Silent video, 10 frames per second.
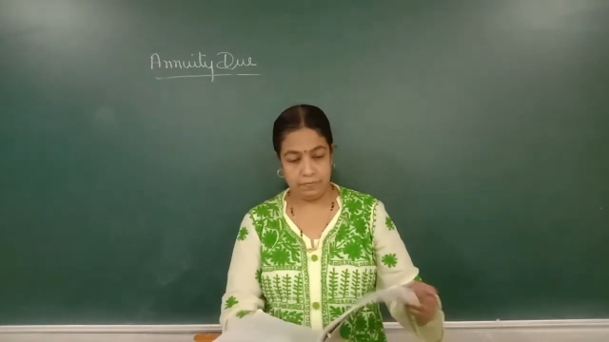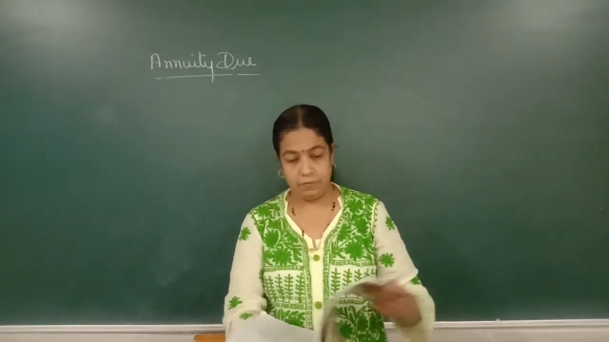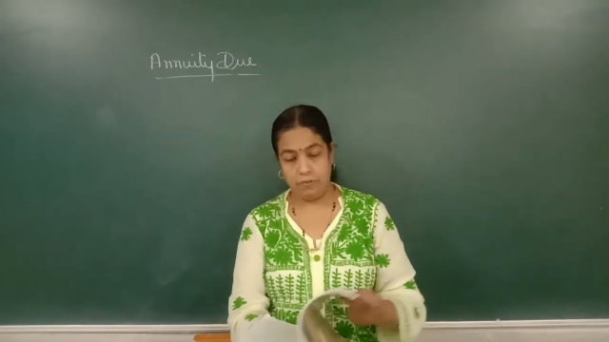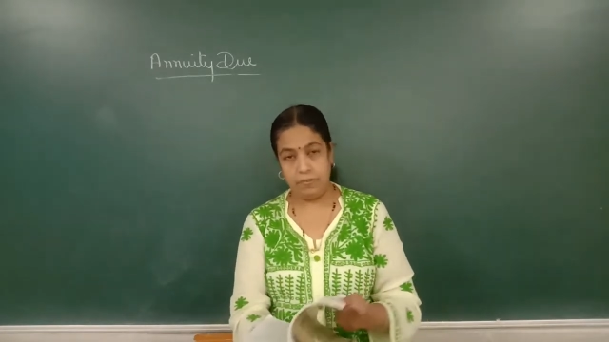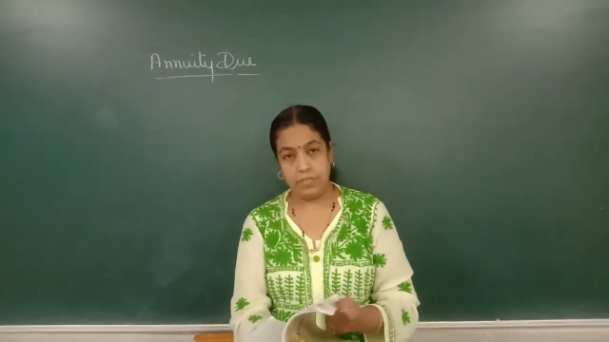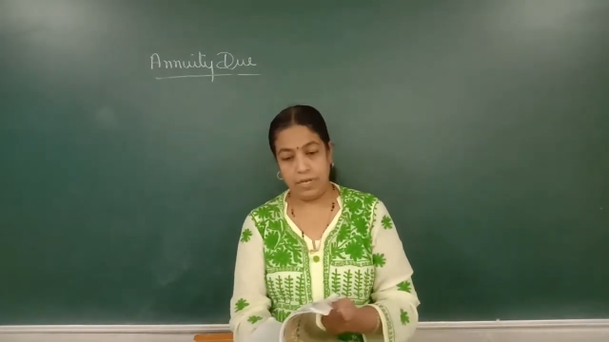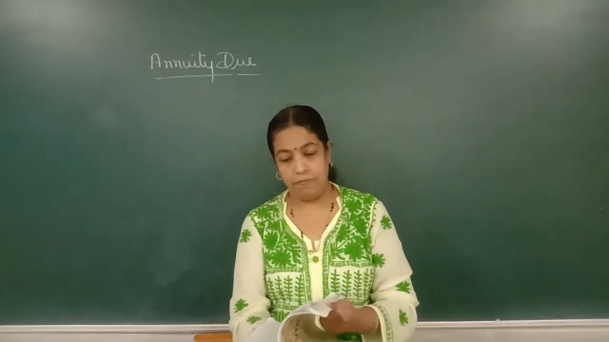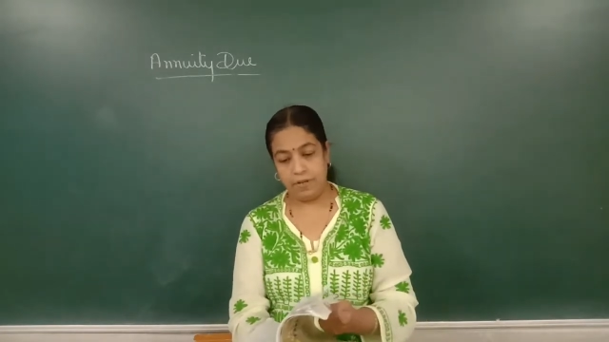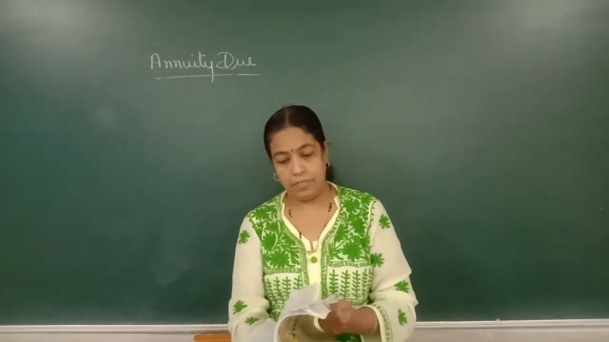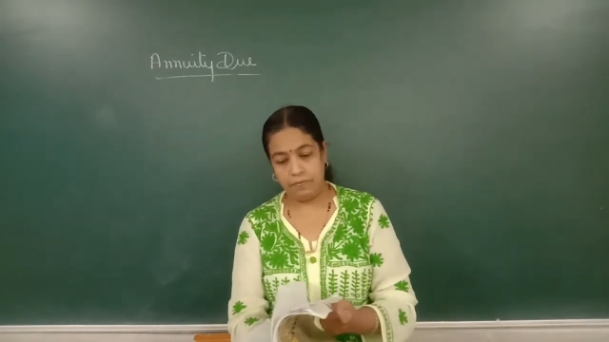
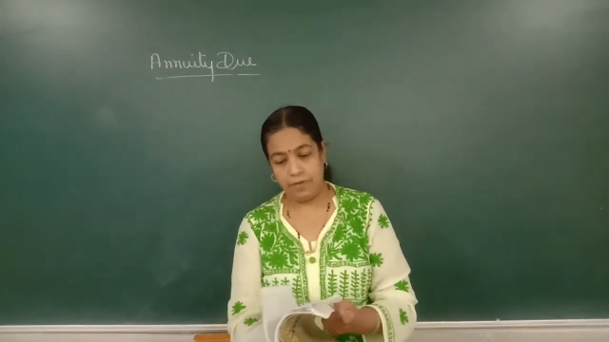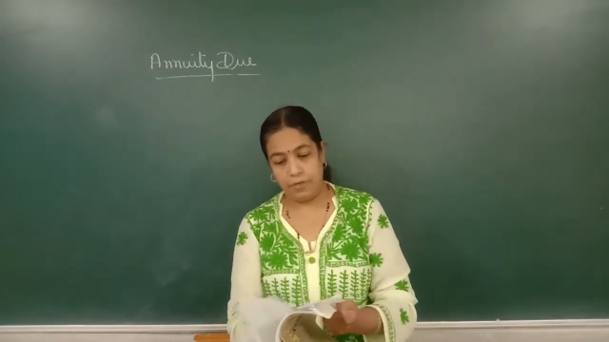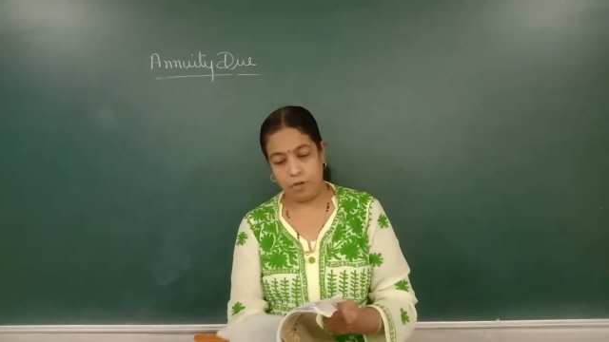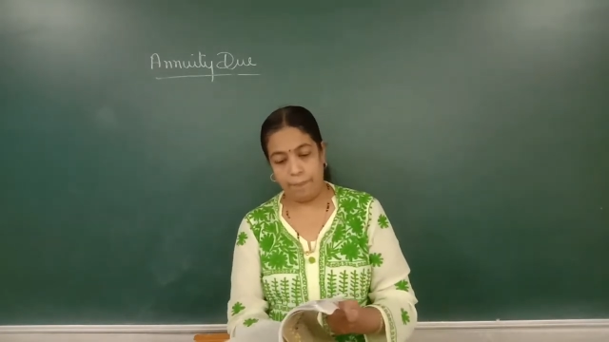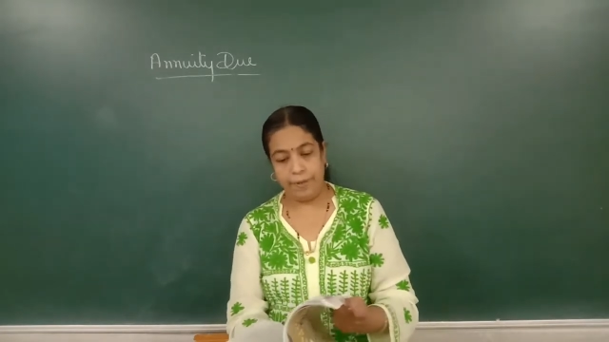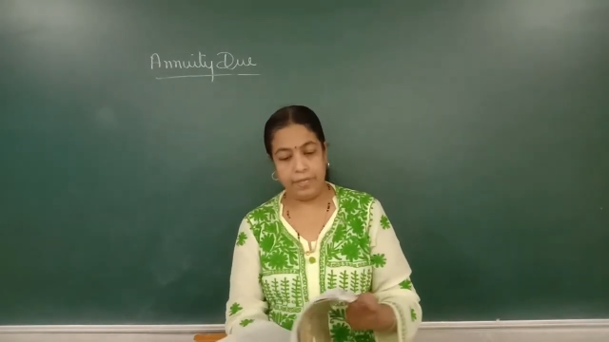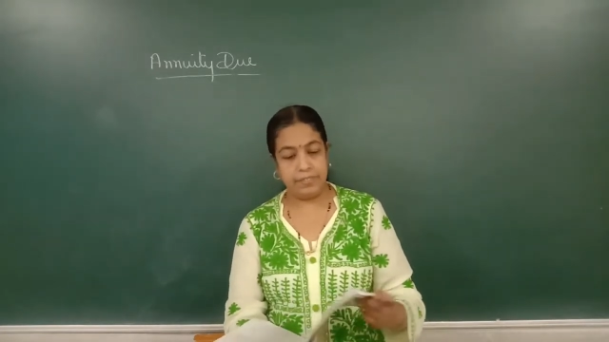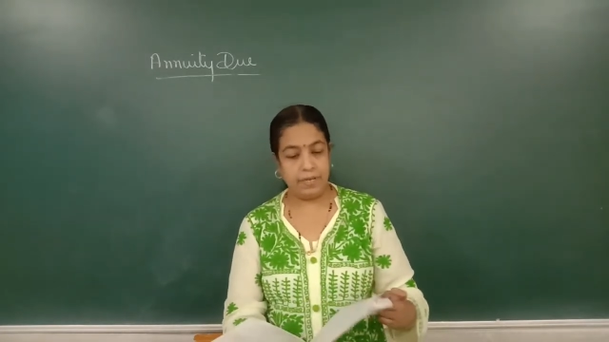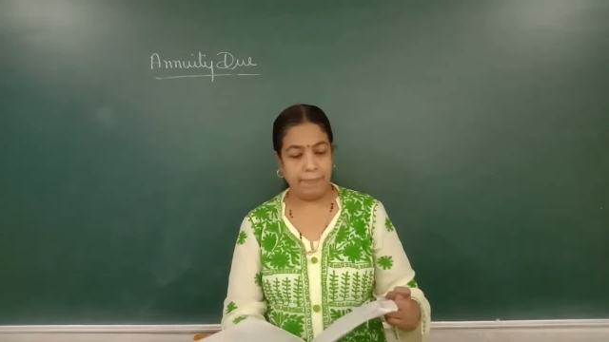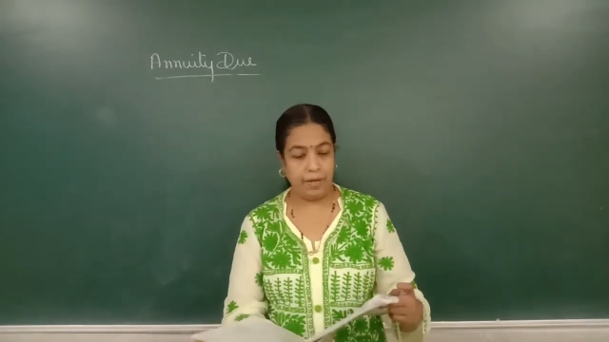one topic
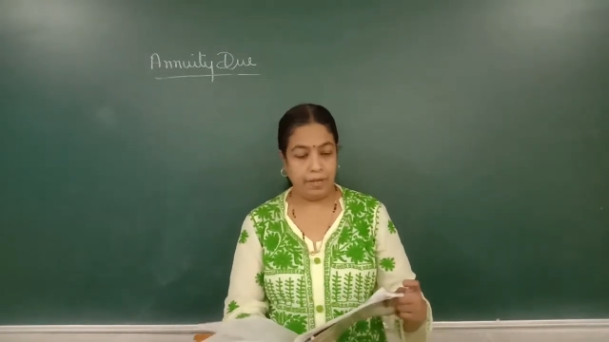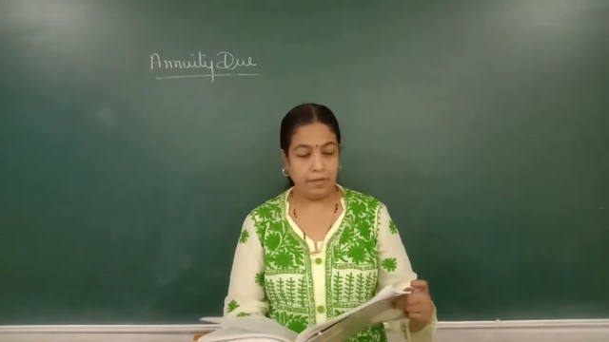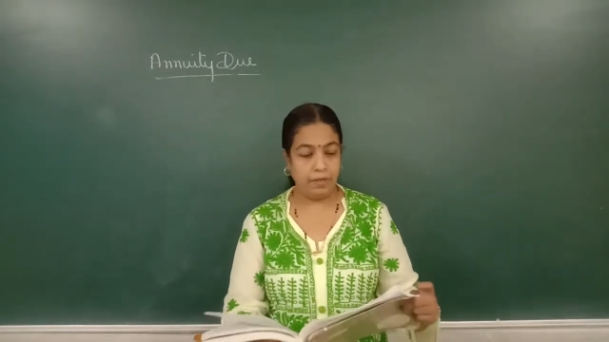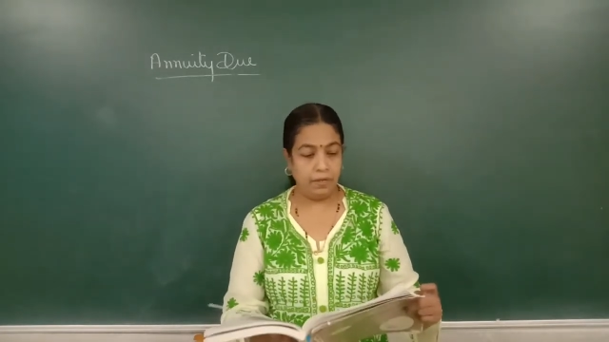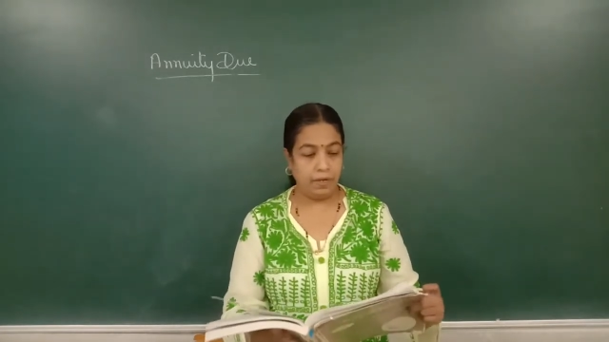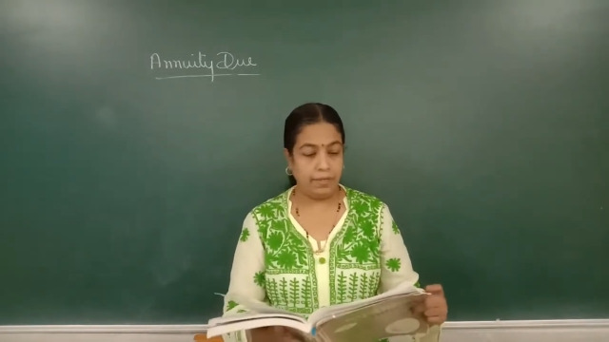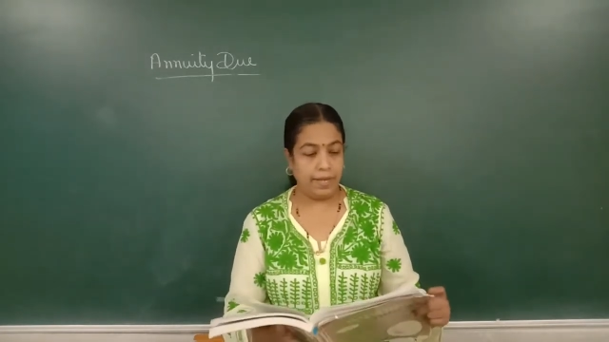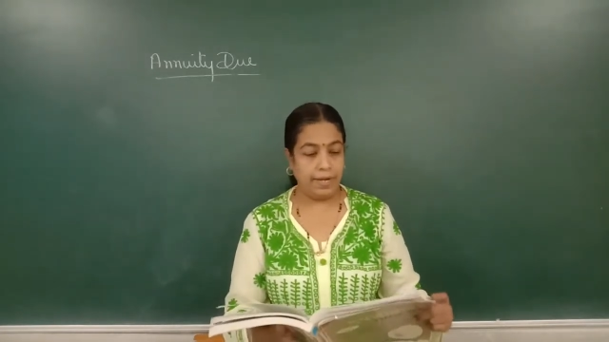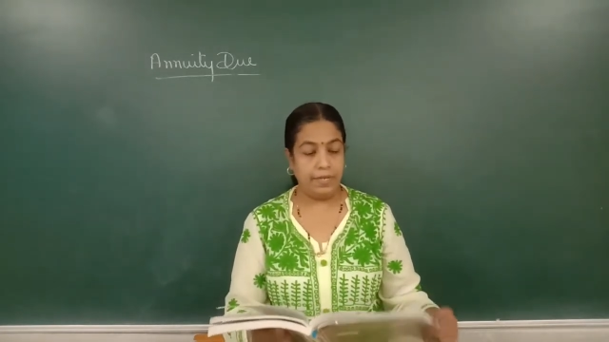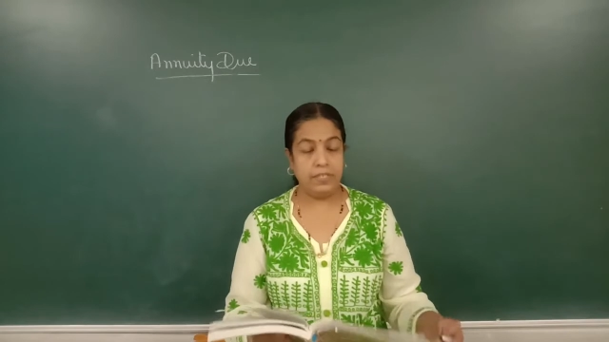is remaining,
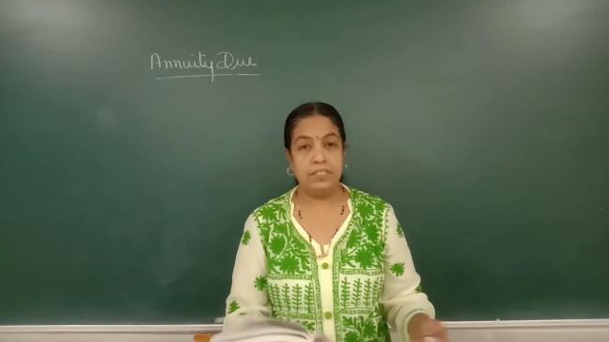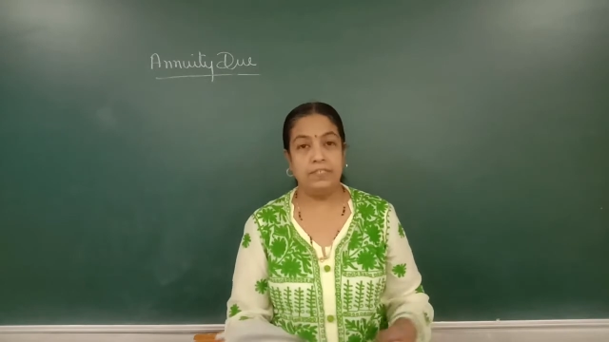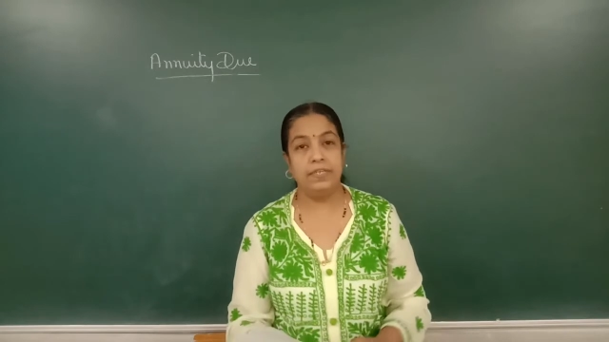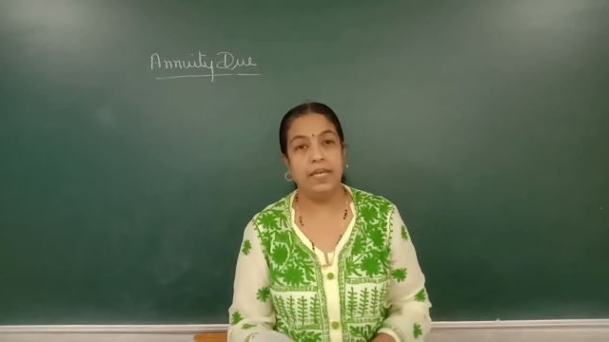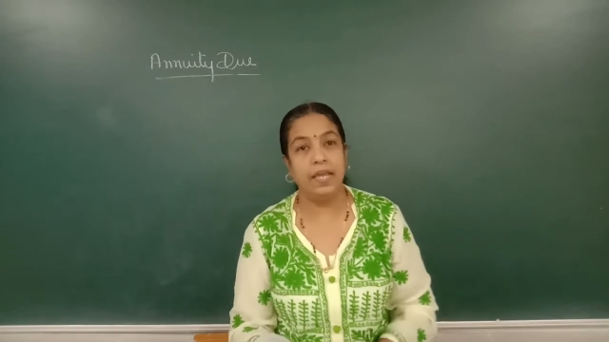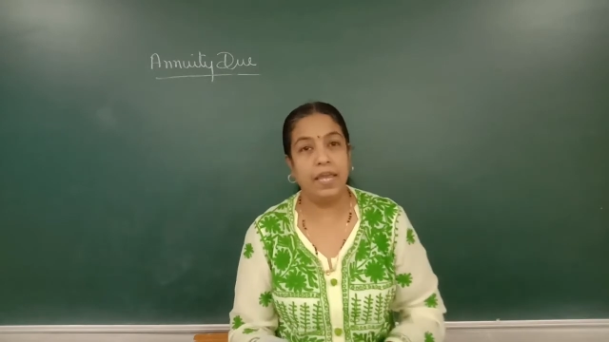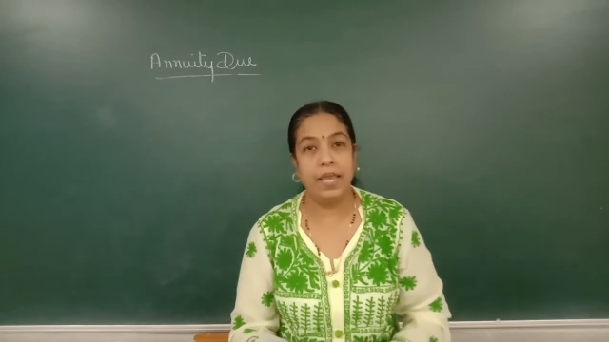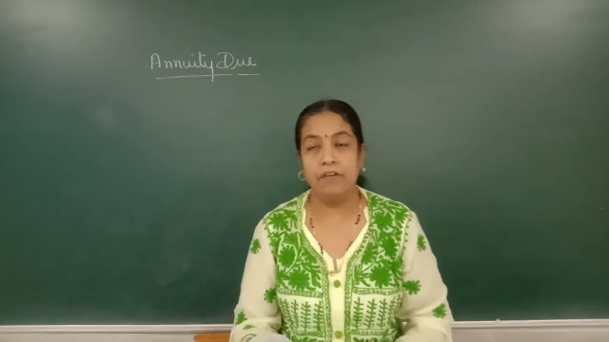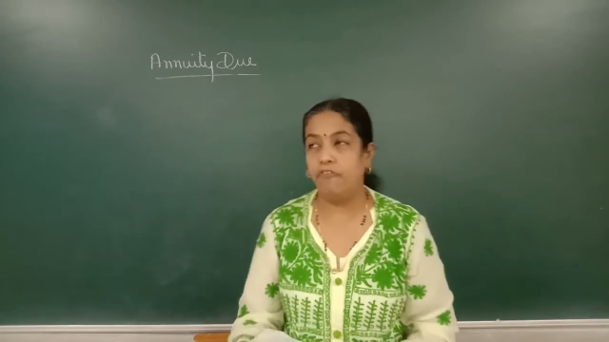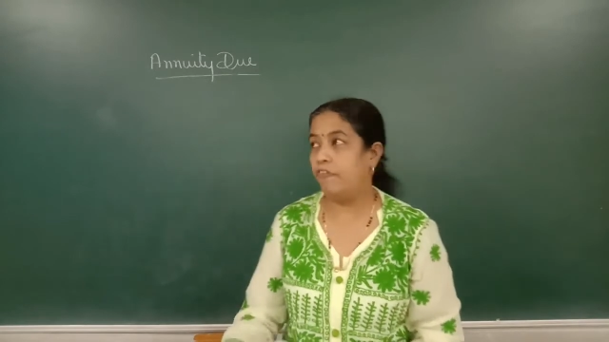that is
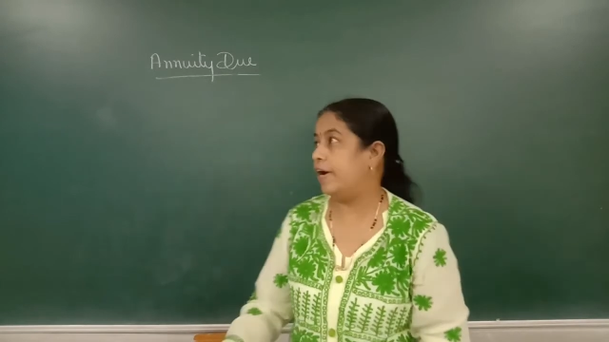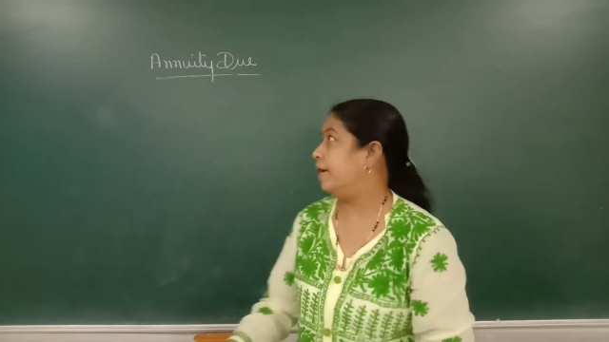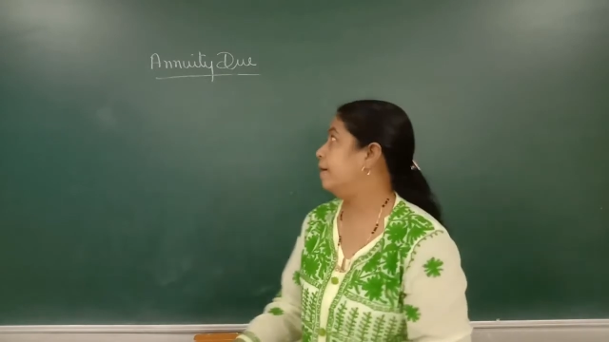sinking fund.